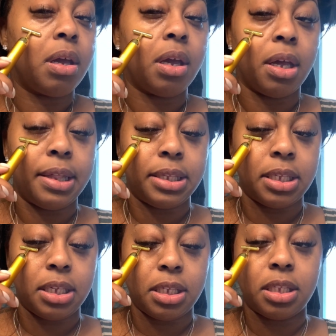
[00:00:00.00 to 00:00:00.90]
This
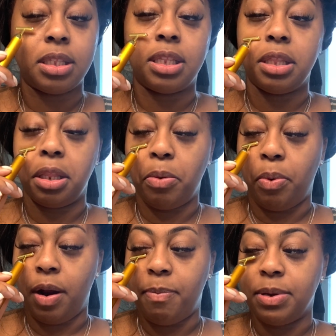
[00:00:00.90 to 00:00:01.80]
is what
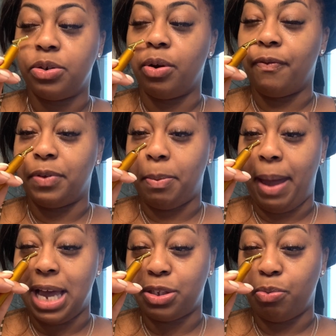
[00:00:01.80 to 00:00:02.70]
I've been doing for the
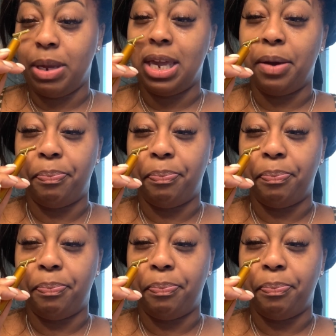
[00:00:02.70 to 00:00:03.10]
past week.